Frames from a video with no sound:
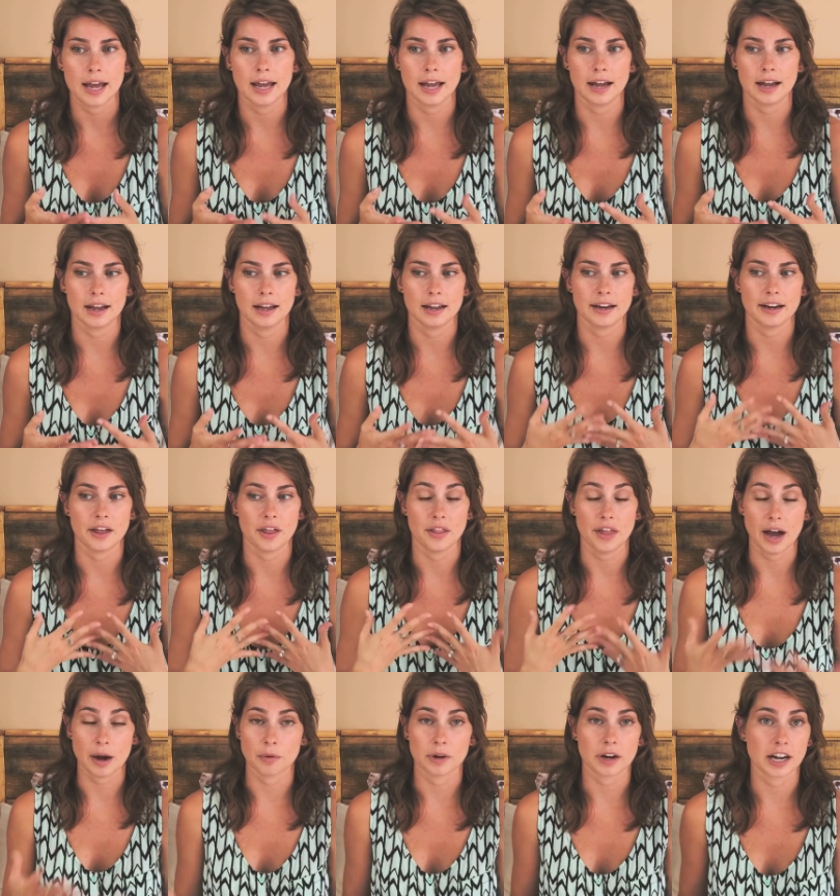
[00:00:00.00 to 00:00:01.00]
And
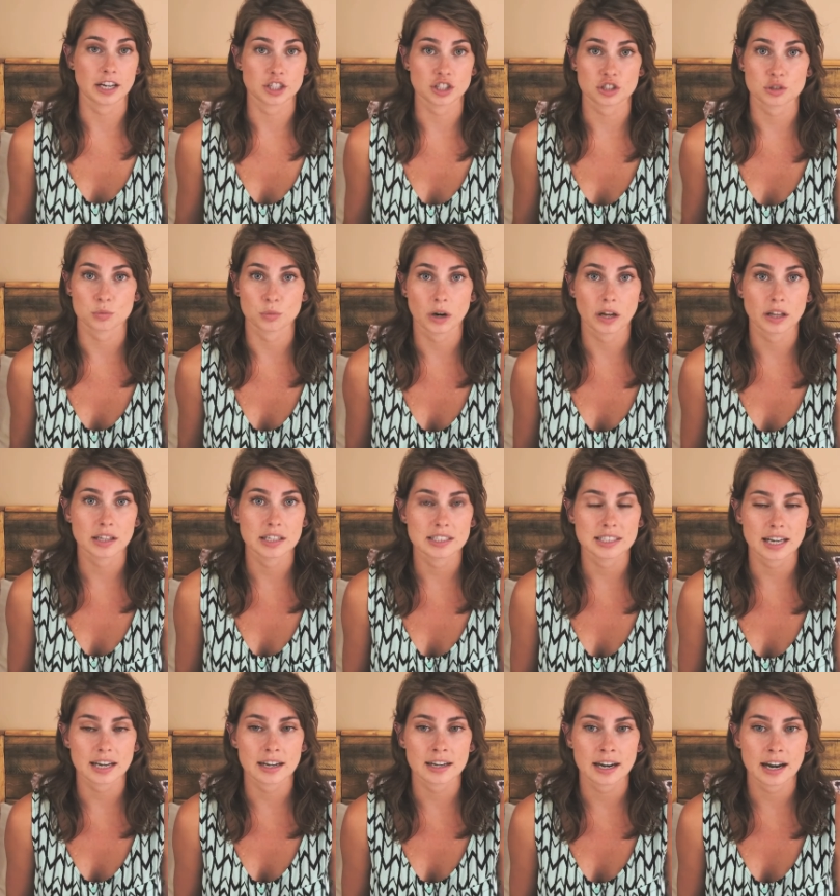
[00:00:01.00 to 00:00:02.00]
that one I just really
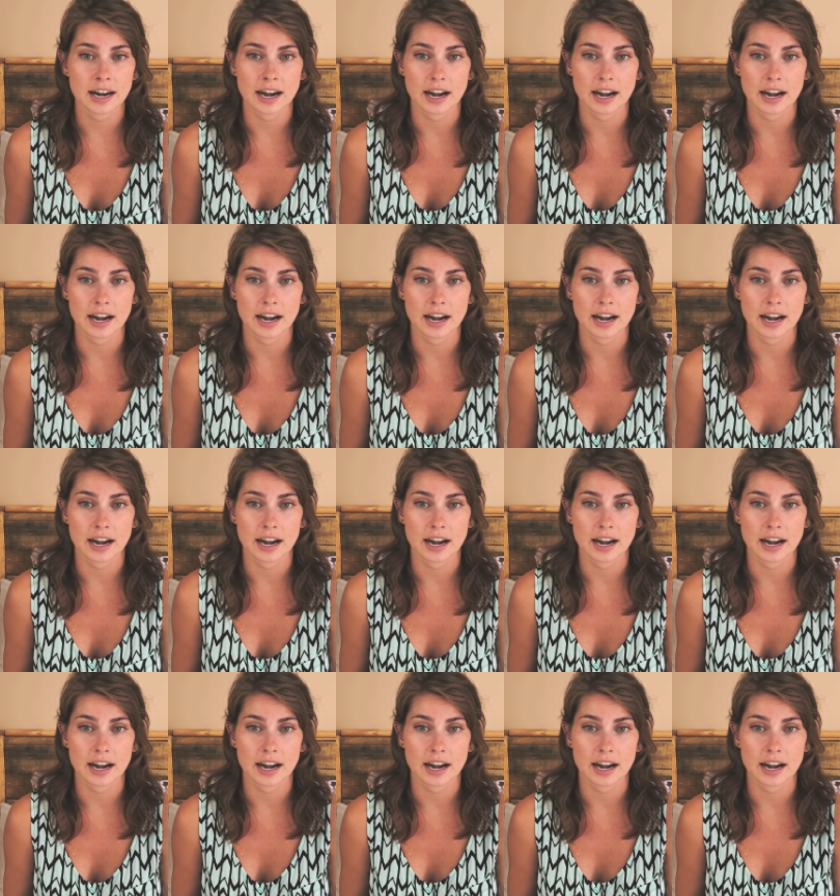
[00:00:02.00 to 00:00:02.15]
didn't,